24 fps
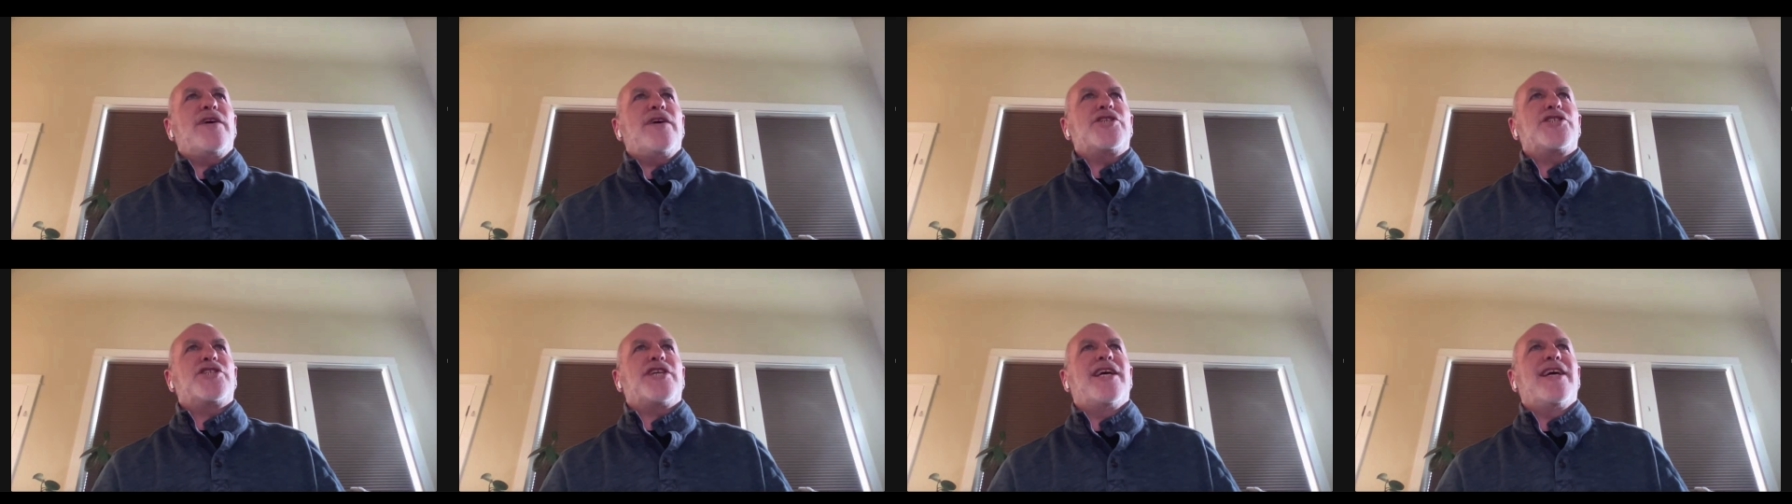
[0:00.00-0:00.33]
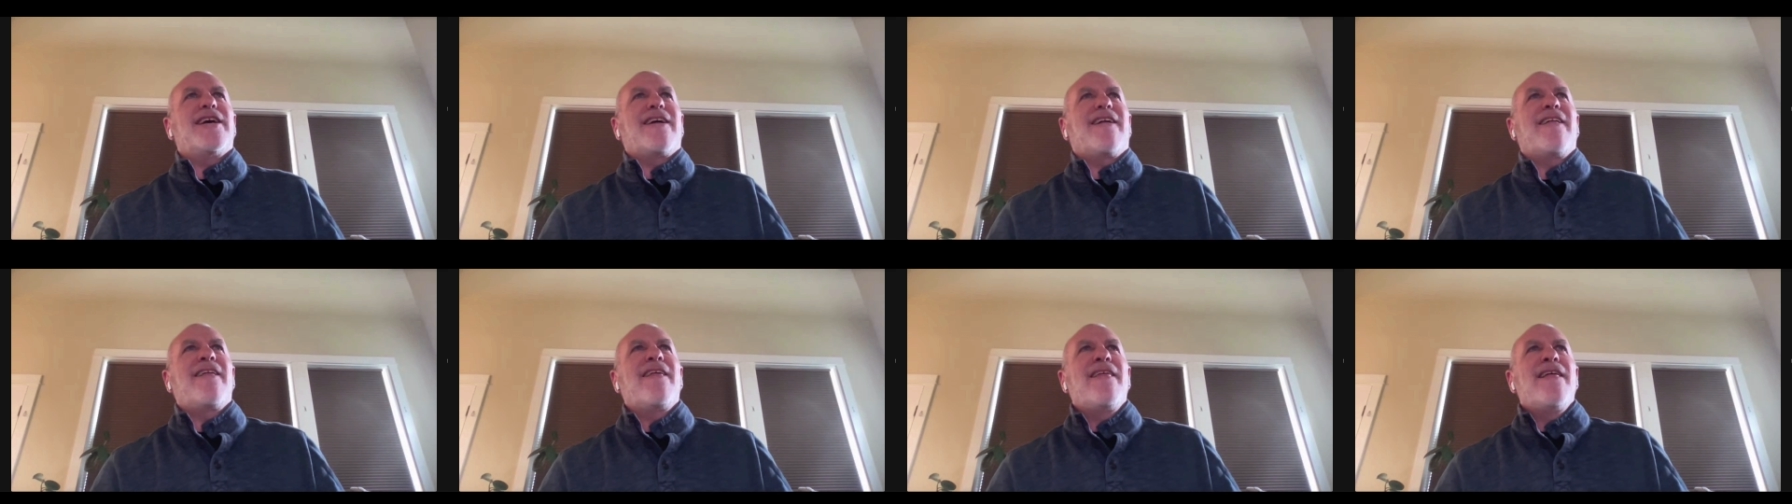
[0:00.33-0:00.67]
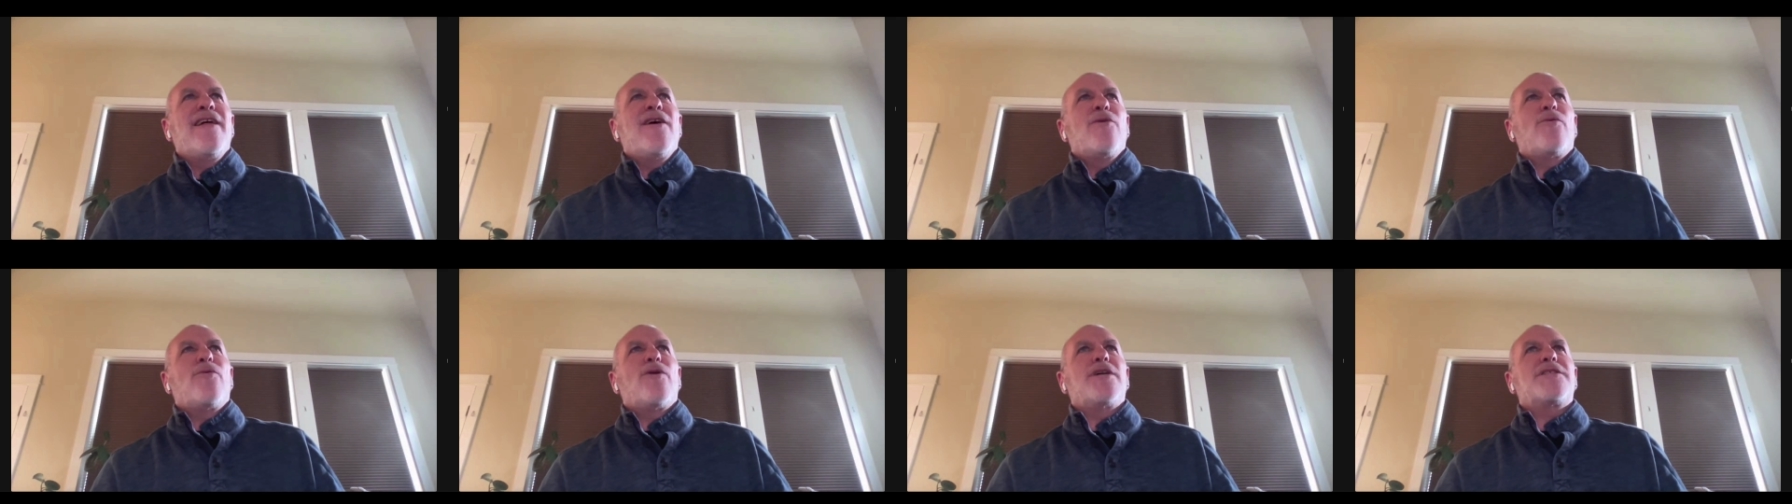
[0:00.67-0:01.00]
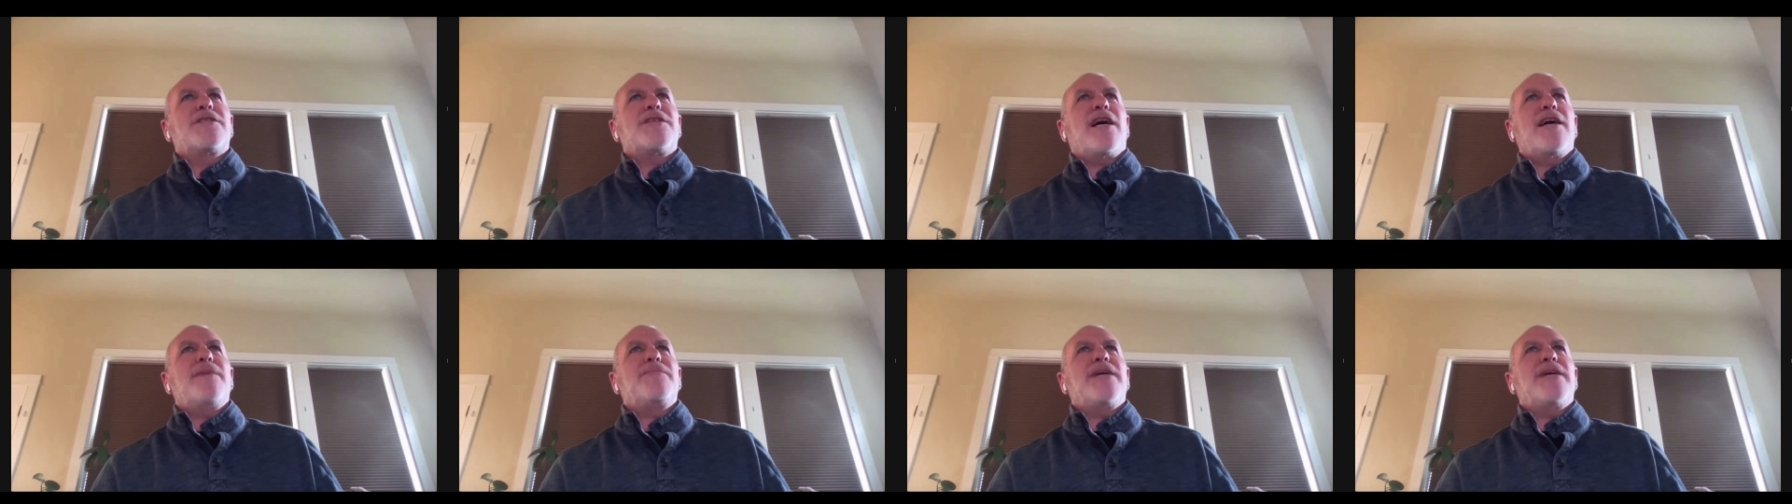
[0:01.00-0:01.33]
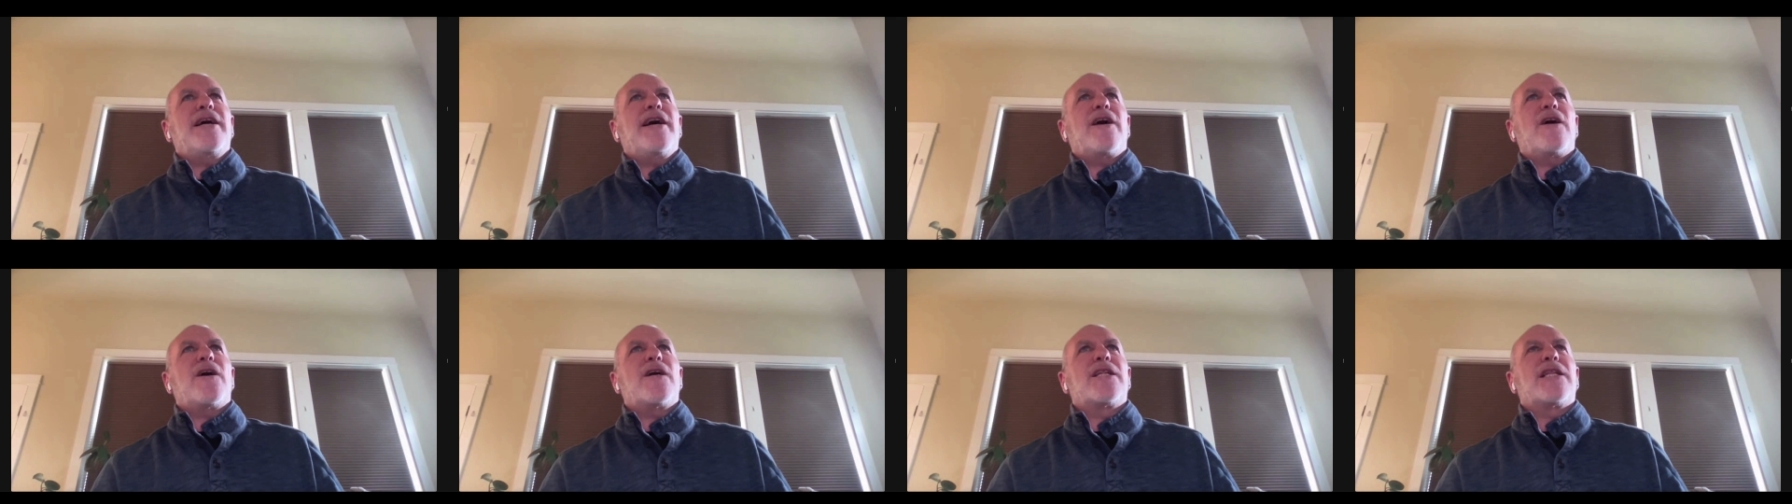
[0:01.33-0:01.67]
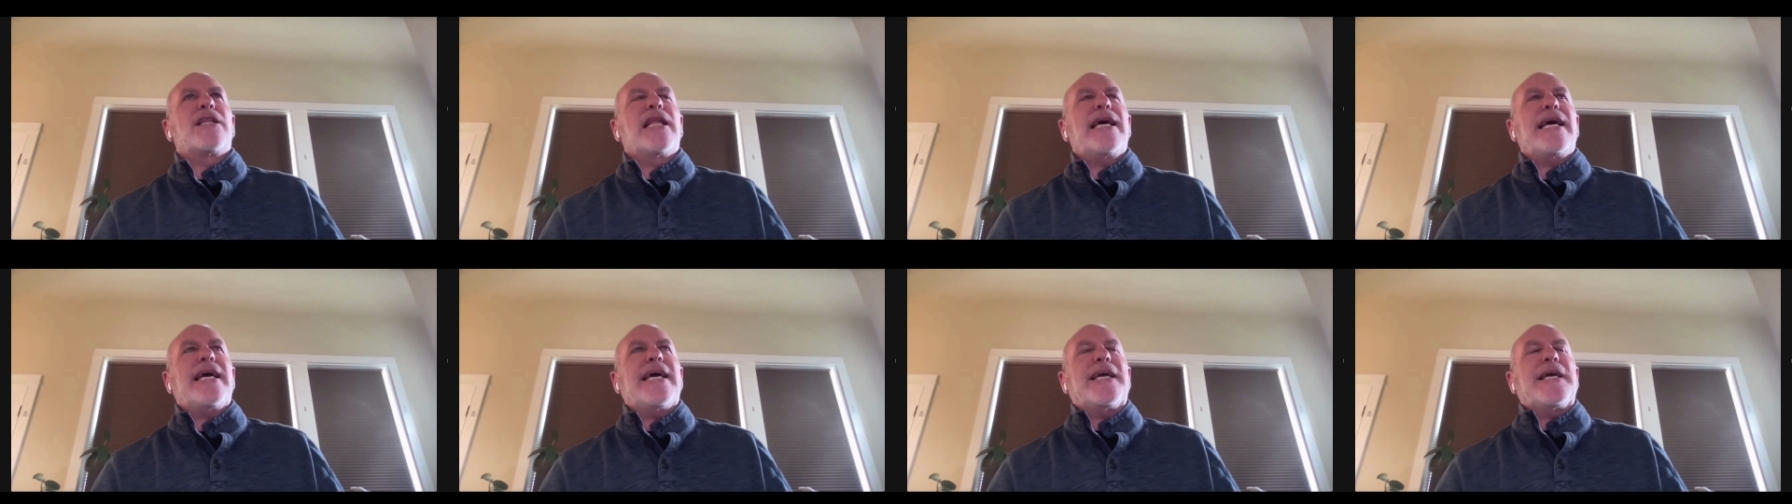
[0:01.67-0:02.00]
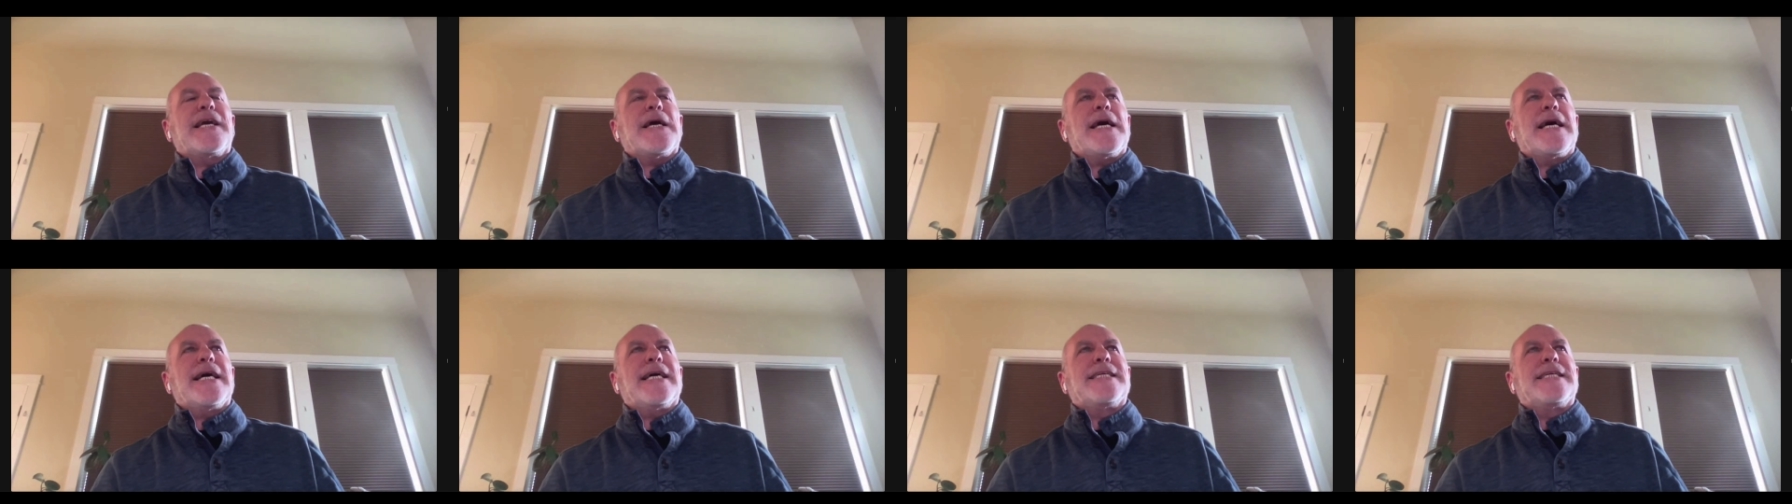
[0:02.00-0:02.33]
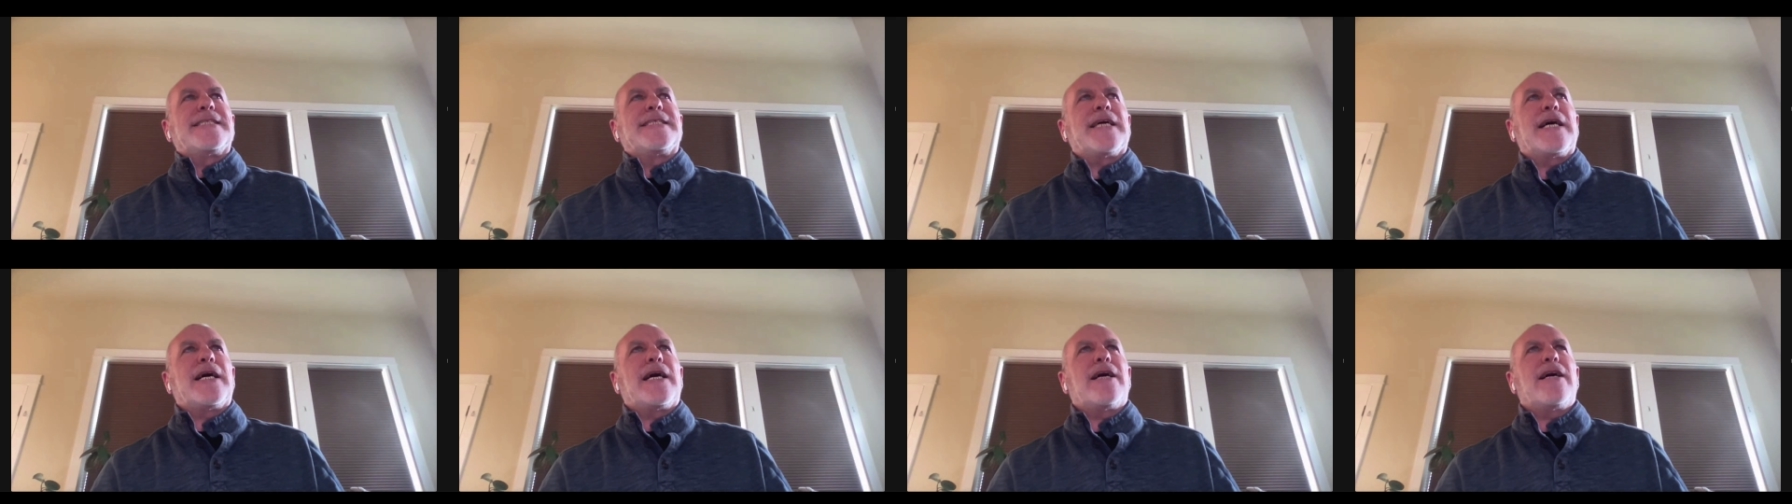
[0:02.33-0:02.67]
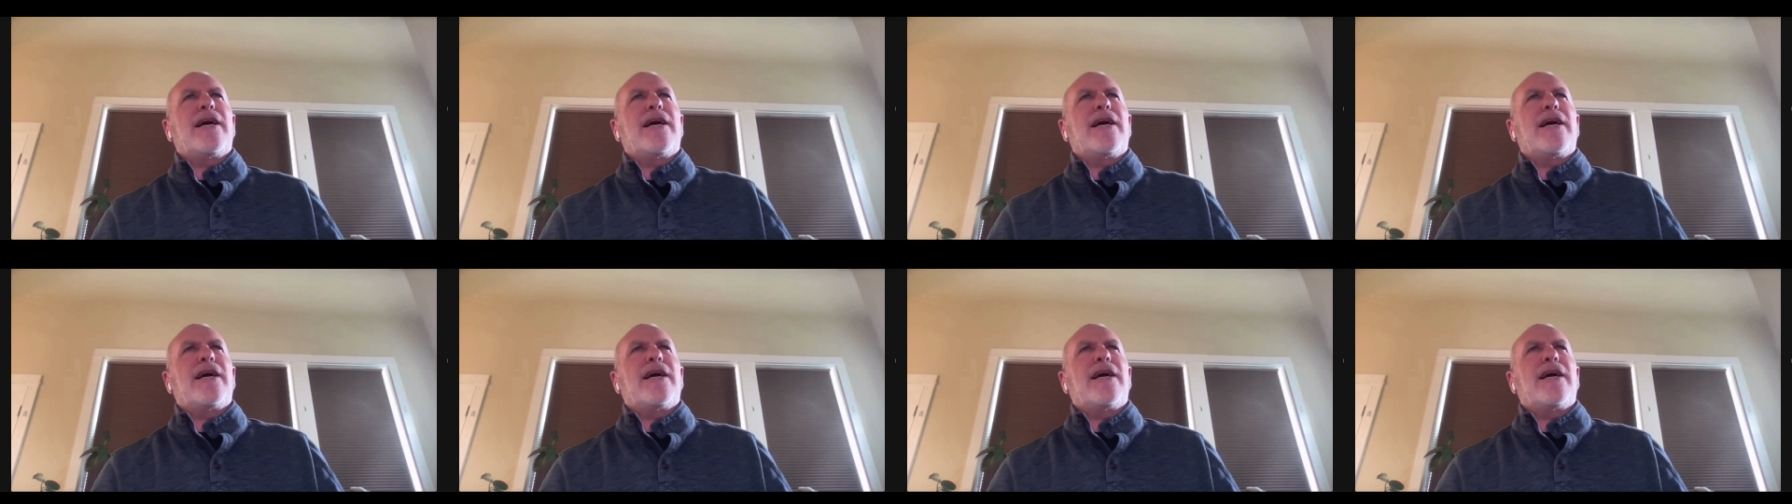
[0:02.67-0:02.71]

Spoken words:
fishing one time to Heron Lake. And